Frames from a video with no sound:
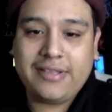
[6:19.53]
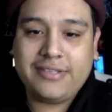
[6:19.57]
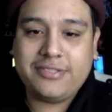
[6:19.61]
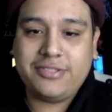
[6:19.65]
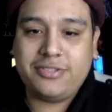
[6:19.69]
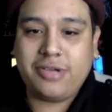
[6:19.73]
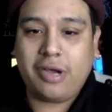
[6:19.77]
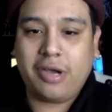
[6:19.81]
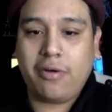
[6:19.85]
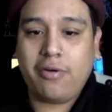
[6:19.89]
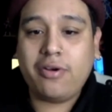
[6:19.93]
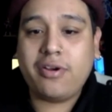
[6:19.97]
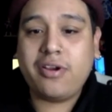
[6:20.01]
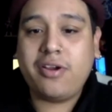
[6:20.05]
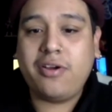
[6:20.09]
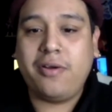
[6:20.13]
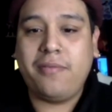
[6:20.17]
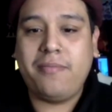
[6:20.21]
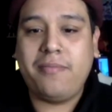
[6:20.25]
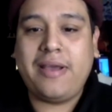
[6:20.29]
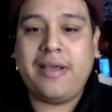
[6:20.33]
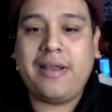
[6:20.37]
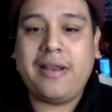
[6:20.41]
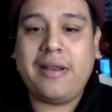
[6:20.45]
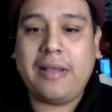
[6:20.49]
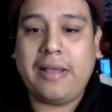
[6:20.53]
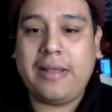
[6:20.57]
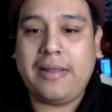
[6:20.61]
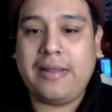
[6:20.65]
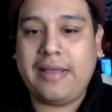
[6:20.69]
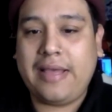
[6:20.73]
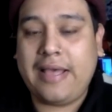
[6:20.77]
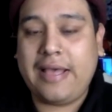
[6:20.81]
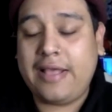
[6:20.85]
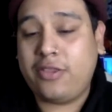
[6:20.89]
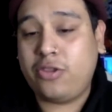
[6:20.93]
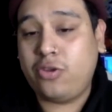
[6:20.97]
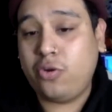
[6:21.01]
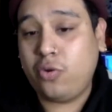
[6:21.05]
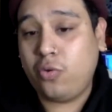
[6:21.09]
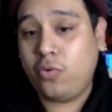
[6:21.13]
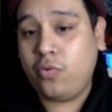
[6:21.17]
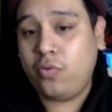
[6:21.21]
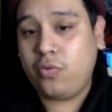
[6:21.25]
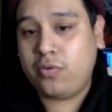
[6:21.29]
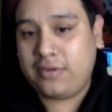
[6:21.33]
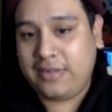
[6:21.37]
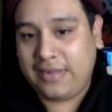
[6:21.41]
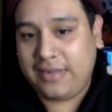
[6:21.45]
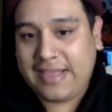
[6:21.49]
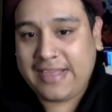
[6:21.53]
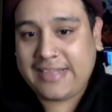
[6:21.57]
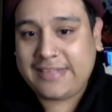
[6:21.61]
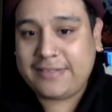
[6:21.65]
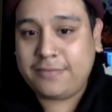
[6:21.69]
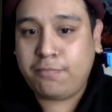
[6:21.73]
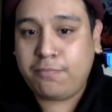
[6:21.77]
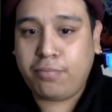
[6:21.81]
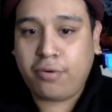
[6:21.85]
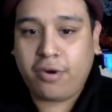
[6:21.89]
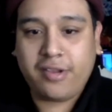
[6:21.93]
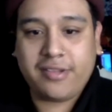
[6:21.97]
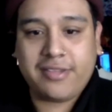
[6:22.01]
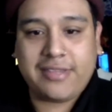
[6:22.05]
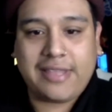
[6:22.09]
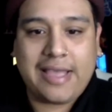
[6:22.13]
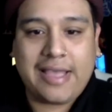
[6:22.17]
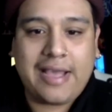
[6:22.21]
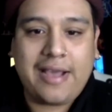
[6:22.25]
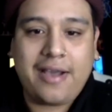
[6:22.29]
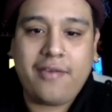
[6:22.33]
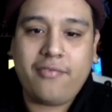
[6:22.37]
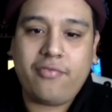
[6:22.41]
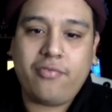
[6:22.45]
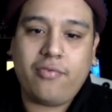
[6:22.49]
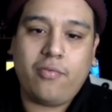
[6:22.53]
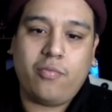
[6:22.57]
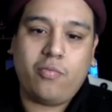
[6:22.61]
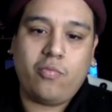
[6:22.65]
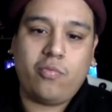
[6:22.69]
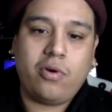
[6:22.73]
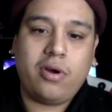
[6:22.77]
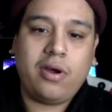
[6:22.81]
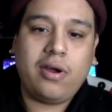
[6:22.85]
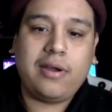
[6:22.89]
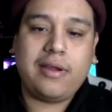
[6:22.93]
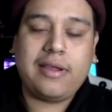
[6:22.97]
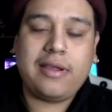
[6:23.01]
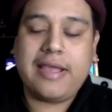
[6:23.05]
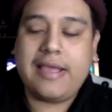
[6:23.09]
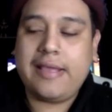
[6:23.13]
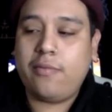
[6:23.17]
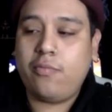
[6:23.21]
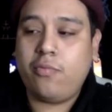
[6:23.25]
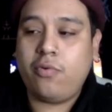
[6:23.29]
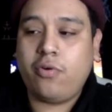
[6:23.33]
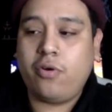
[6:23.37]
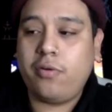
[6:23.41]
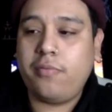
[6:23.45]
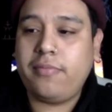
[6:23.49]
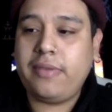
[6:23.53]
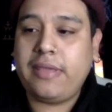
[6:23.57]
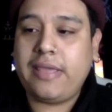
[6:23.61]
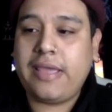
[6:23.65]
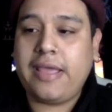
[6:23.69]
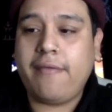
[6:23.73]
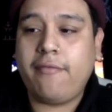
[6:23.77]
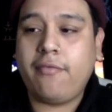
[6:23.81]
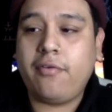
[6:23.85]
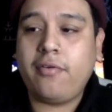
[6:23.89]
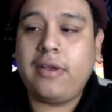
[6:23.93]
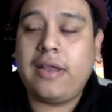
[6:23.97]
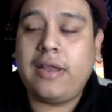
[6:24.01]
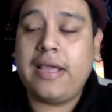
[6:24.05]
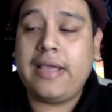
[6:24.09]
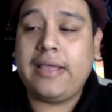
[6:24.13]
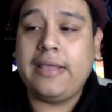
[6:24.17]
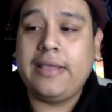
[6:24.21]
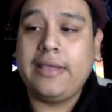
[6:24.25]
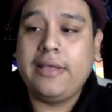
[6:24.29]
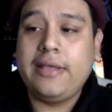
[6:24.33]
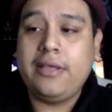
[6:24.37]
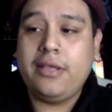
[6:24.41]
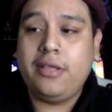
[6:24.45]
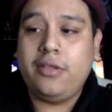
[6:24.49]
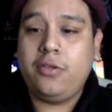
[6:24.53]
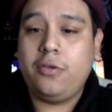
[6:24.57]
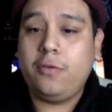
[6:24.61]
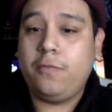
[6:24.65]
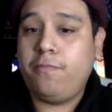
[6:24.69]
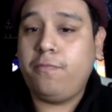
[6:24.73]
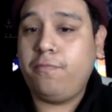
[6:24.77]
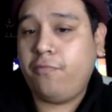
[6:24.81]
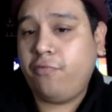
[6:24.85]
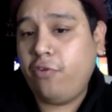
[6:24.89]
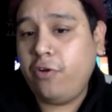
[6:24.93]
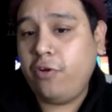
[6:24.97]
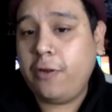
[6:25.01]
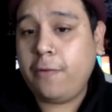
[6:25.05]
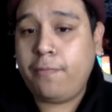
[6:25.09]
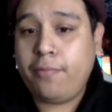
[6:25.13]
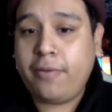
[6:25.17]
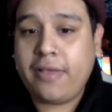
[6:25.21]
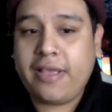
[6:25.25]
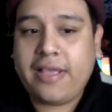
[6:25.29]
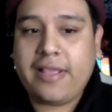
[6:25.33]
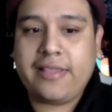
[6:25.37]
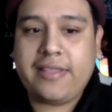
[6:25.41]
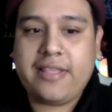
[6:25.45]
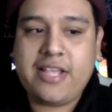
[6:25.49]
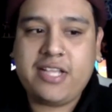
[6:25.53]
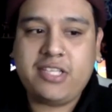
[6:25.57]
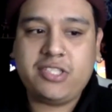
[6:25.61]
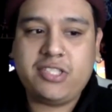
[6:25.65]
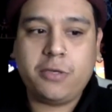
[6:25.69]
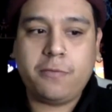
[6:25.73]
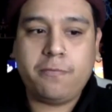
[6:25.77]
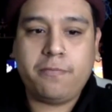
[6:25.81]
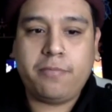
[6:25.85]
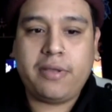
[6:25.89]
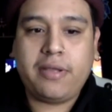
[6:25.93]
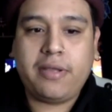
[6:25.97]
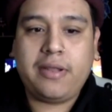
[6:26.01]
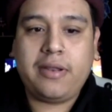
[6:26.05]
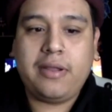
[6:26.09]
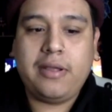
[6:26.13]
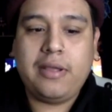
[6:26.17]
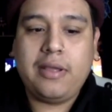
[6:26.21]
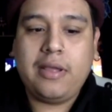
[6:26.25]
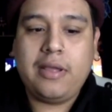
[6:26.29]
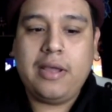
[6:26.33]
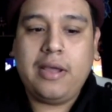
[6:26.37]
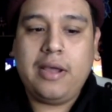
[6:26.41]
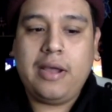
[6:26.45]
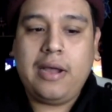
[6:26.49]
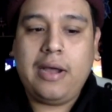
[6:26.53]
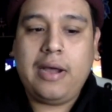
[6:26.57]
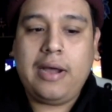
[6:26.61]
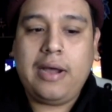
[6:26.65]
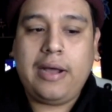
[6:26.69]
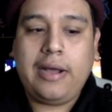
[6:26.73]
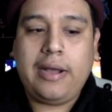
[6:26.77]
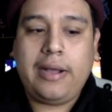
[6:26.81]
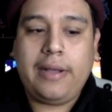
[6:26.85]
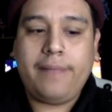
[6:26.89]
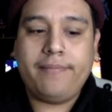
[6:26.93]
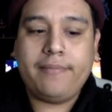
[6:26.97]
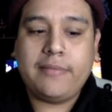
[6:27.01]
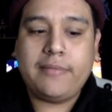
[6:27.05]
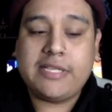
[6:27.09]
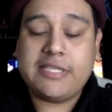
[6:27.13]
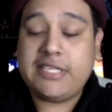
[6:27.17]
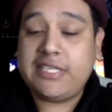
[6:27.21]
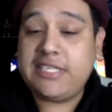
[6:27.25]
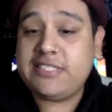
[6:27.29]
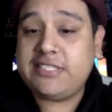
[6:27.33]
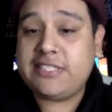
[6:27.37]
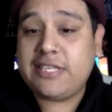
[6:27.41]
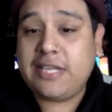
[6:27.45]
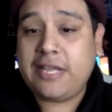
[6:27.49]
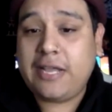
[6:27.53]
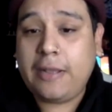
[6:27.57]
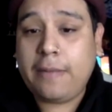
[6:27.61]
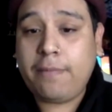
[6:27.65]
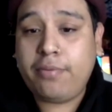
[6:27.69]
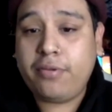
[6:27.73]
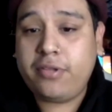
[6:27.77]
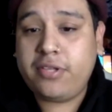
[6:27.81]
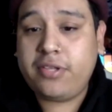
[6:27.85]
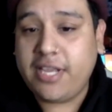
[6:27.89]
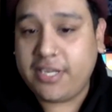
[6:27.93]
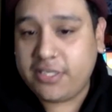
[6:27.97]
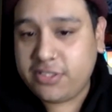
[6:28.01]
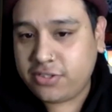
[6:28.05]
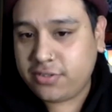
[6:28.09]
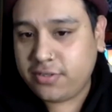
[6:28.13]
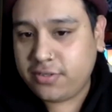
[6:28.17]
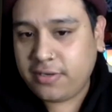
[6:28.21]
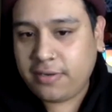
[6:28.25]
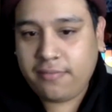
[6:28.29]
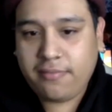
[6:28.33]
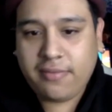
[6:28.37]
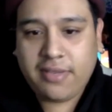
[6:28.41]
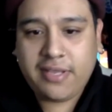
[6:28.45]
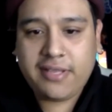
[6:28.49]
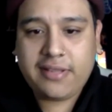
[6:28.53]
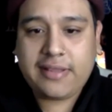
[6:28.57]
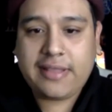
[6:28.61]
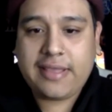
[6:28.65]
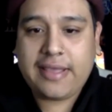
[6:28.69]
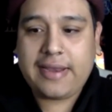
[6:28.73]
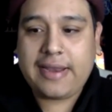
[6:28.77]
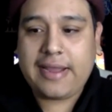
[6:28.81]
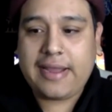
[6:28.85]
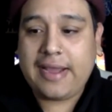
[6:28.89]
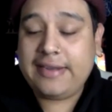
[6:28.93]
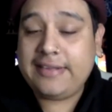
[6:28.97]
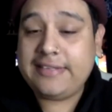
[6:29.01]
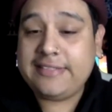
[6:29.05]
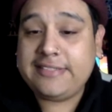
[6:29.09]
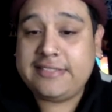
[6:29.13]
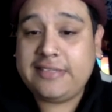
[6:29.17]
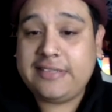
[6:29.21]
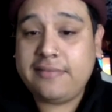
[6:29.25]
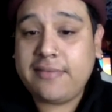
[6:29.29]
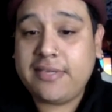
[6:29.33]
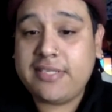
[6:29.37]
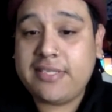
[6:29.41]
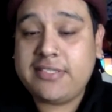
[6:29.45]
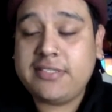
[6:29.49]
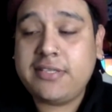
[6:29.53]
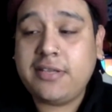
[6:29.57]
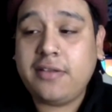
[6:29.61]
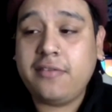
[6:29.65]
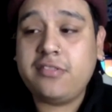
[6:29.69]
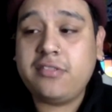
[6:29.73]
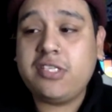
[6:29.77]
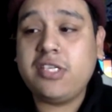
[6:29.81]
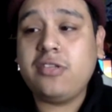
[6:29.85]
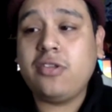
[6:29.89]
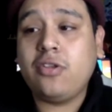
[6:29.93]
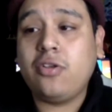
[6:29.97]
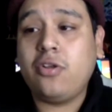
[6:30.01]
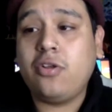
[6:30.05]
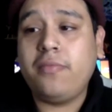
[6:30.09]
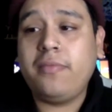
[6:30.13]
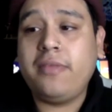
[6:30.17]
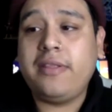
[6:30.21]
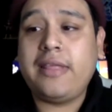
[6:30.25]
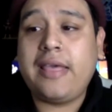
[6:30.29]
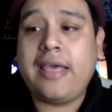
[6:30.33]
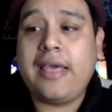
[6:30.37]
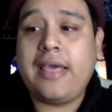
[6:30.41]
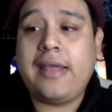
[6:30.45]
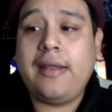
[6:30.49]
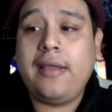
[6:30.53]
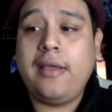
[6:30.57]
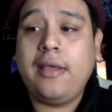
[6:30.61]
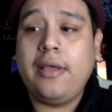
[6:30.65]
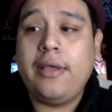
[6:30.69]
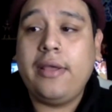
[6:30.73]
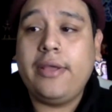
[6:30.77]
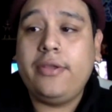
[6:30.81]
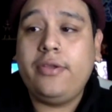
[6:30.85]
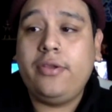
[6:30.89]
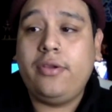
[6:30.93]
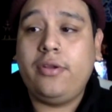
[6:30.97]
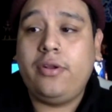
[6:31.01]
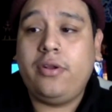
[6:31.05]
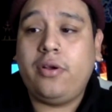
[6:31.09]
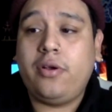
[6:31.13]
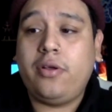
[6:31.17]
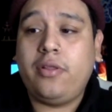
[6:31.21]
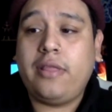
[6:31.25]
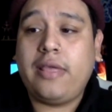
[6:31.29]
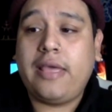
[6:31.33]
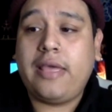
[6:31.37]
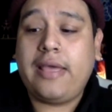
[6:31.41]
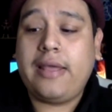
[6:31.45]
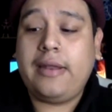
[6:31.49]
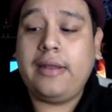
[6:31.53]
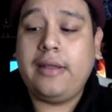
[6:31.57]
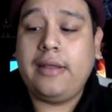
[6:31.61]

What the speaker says: So I would come out to class burnt out from work and wouldn't be able like to fully pay attention. But she saw a potential in me that I didn't see myself. She told me that that